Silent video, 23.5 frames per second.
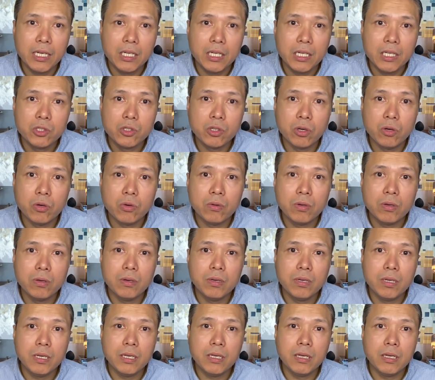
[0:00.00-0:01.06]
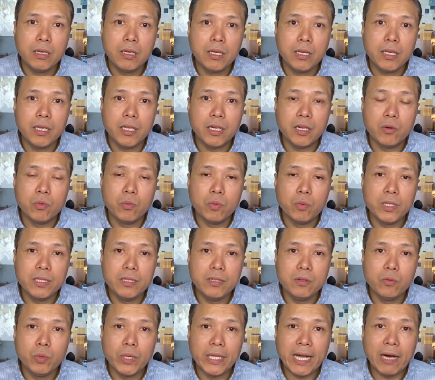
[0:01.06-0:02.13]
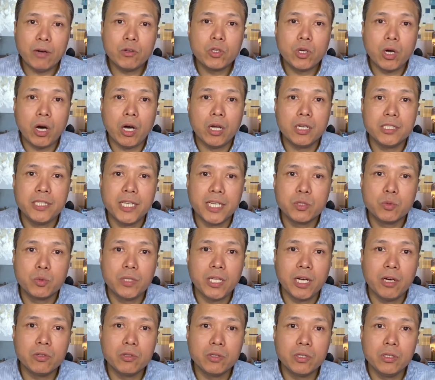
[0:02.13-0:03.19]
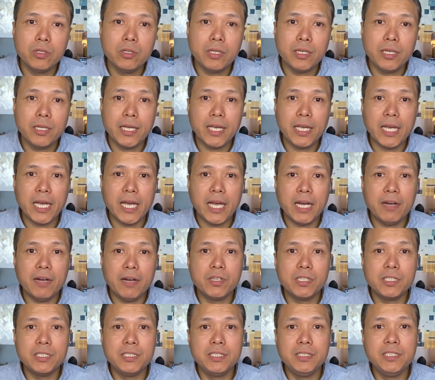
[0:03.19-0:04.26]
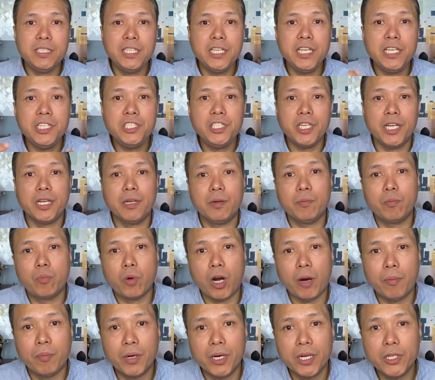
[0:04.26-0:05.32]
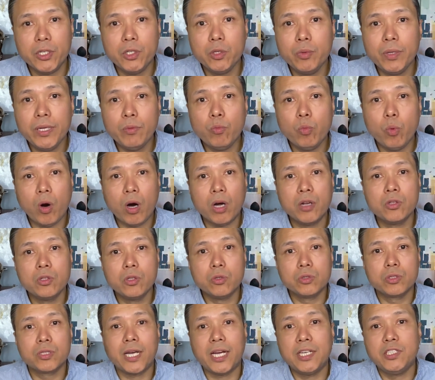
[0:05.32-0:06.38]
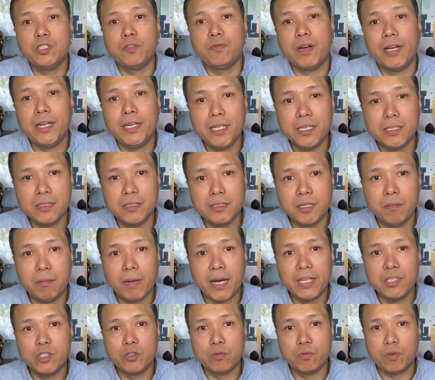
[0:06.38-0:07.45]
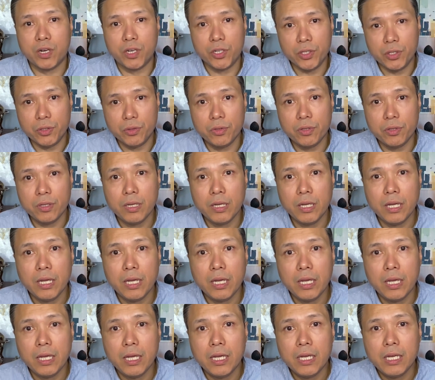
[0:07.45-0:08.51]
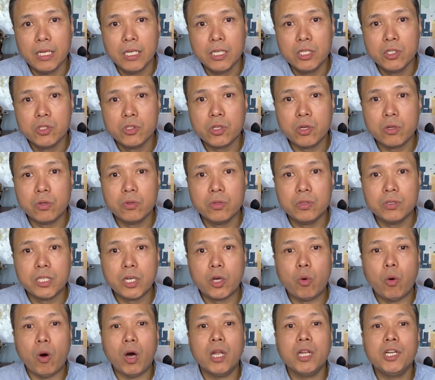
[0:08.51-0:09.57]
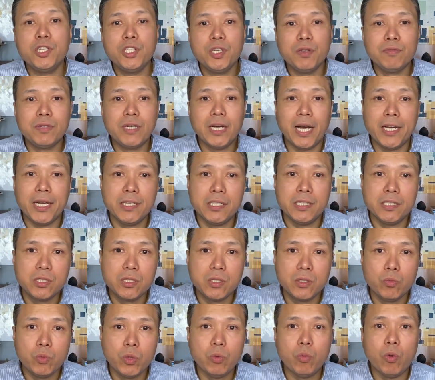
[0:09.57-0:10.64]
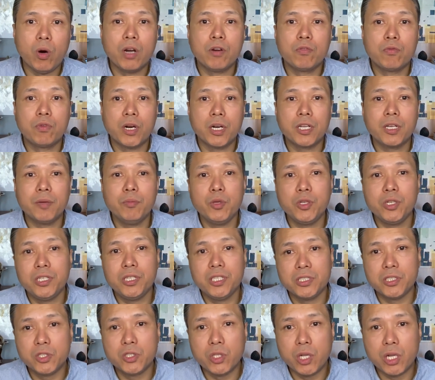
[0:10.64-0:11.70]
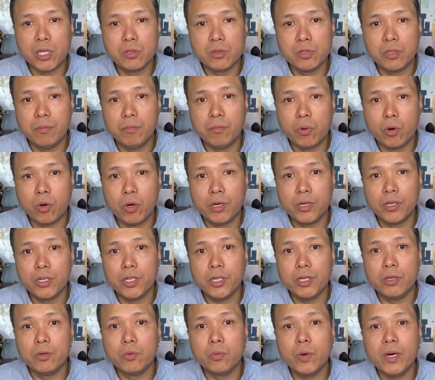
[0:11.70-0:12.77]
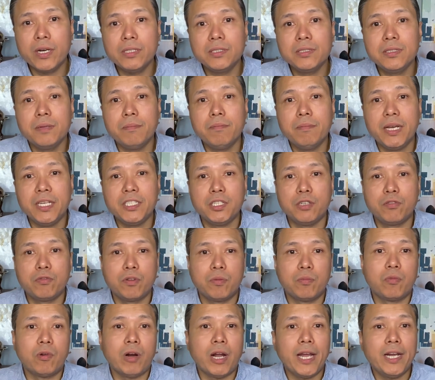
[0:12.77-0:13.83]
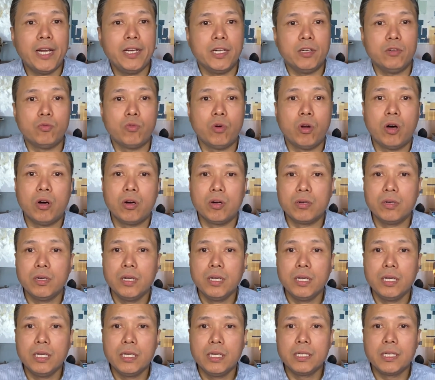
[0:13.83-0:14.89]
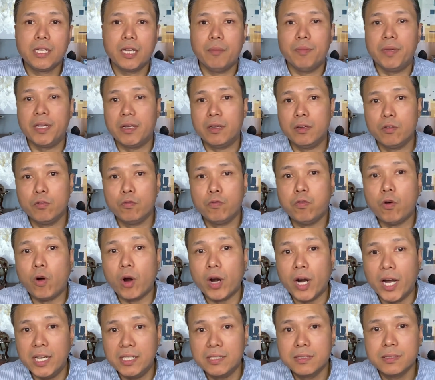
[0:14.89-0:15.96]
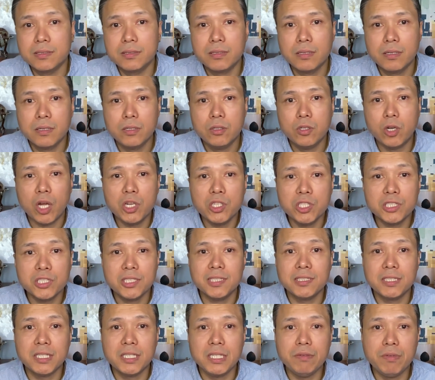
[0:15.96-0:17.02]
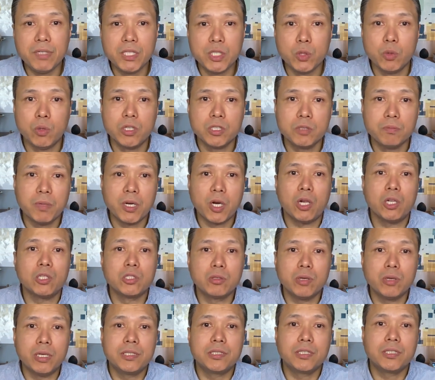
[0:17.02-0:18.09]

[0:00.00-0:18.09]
So, you know, without context, without ever teaching properly, do we want those kinds of ideas in the minds of our youth? So the quality of guidance we want for our communities is also important. You know, where's the measure from right and wrong coming for us, not just as individuals, but also as